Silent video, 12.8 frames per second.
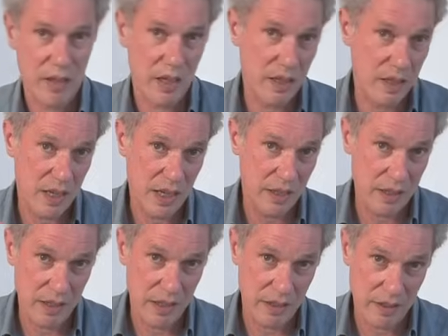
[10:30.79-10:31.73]
I can
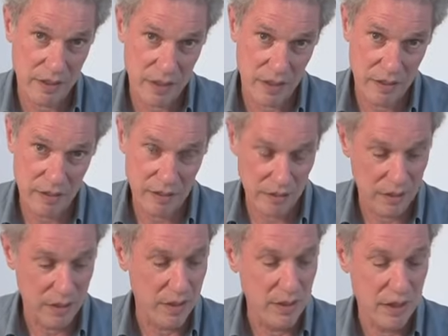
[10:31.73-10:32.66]
handle other things
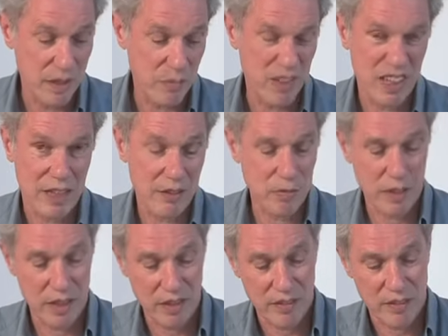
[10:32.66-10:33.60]
and without them
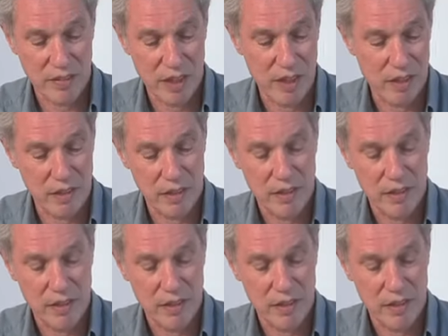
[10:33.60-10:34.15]
getting stuck.